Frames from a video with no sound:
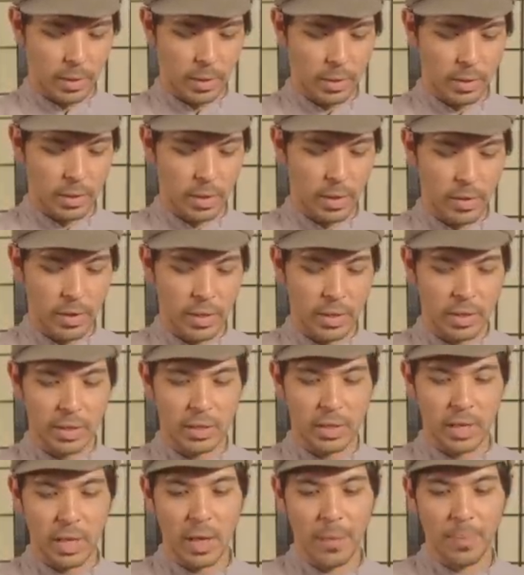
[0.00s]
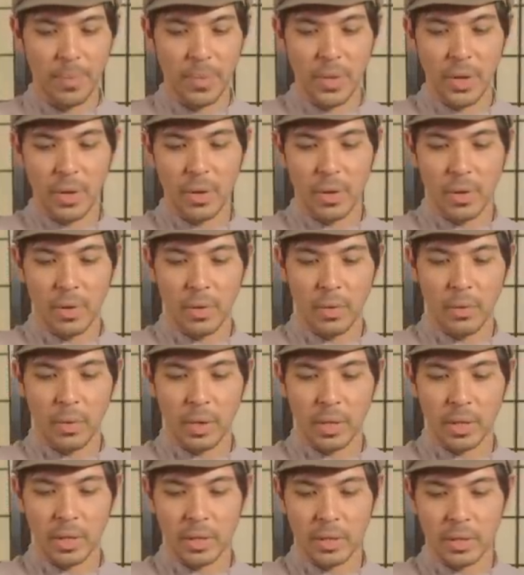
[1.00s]
So you can see
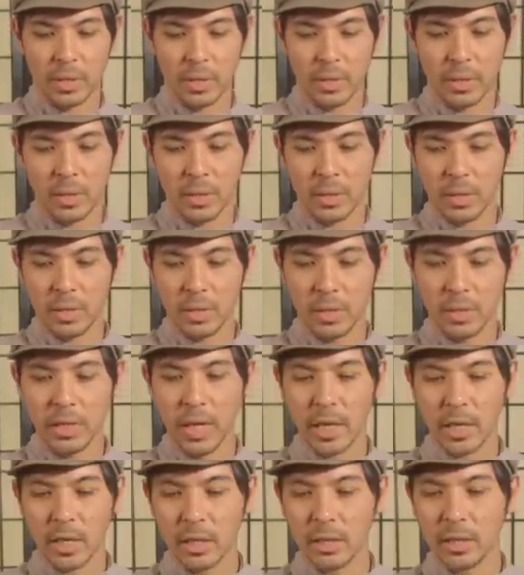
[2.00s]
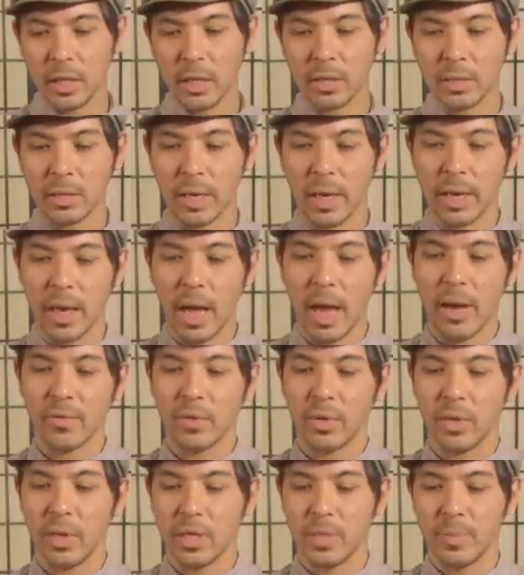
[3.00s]
what this liquor looks like
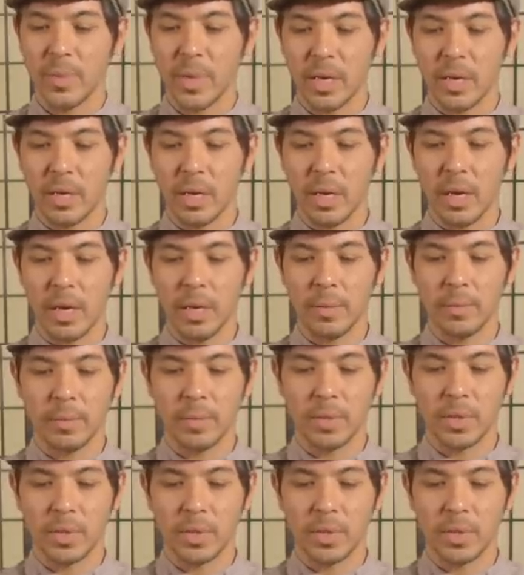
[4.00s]
after it's been um,